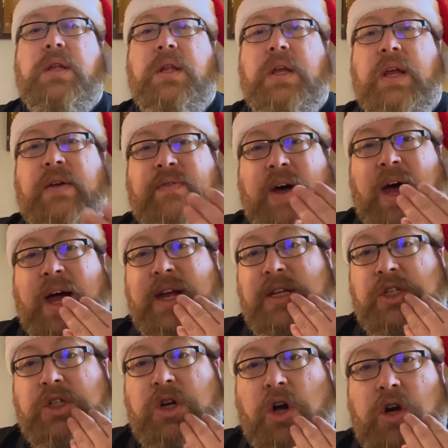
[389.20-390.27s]
If I
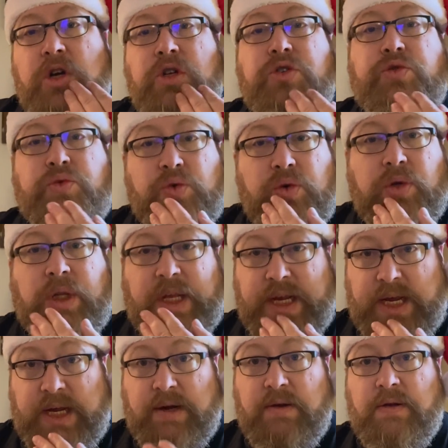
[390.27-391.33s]
start
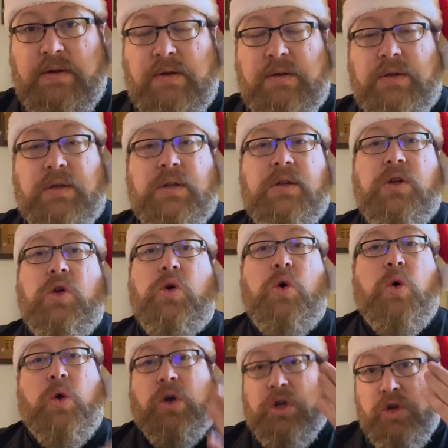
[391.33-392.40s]
drooling
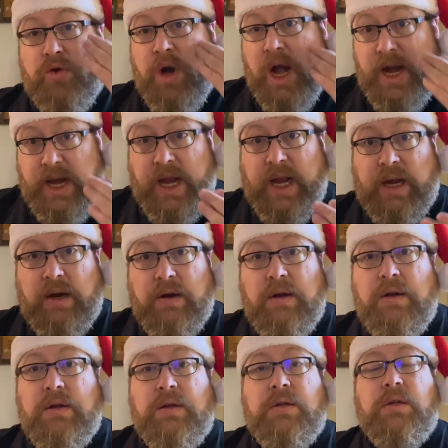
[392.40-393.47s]
or crying,
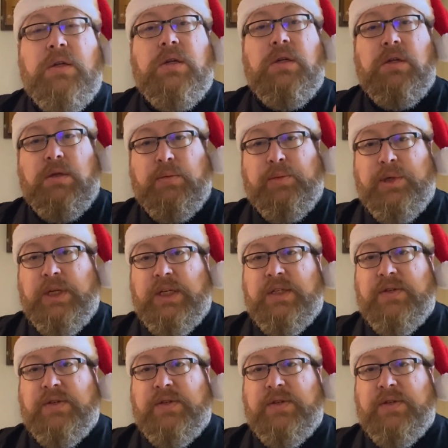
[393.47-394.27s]
please